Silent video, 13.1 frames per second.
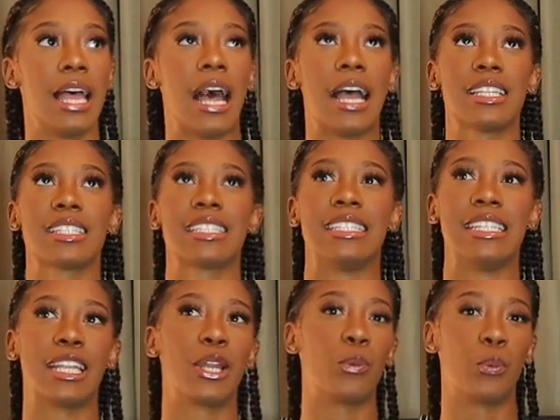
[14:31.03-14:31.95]
I just
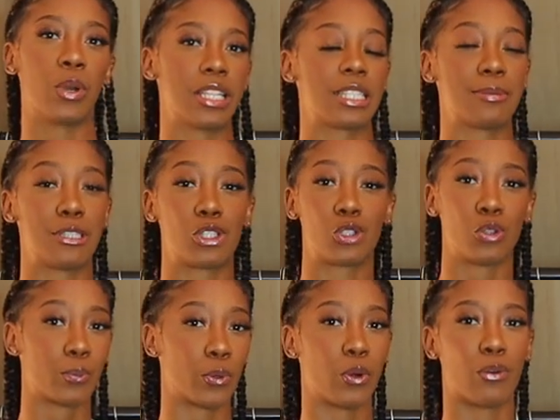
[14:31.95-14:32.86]
didn't want it to be
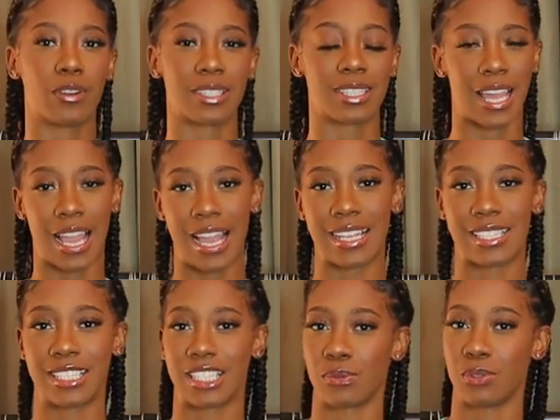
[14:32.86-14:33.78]
super
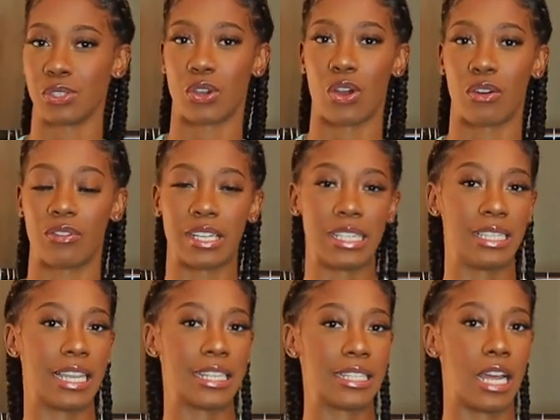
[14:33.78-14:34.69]
oversized since it was already
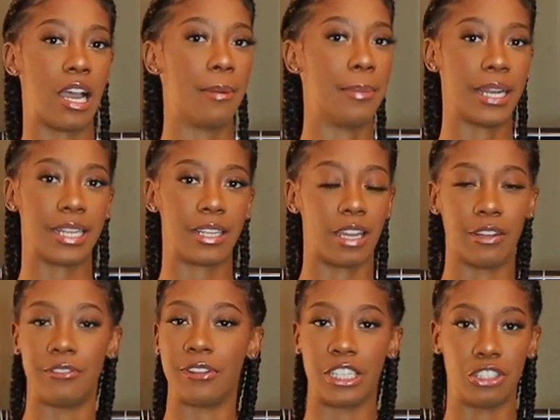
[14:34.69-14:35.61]
like not a
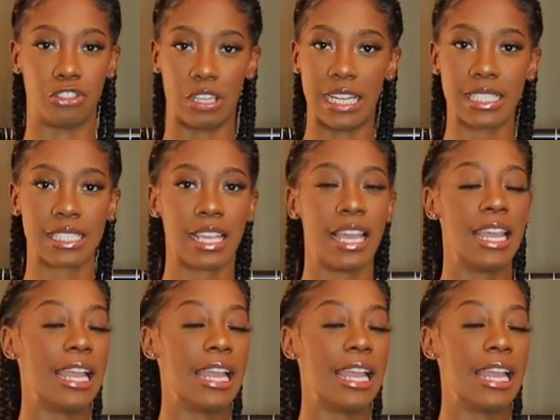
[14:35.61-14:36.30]
bodycon fitting dress.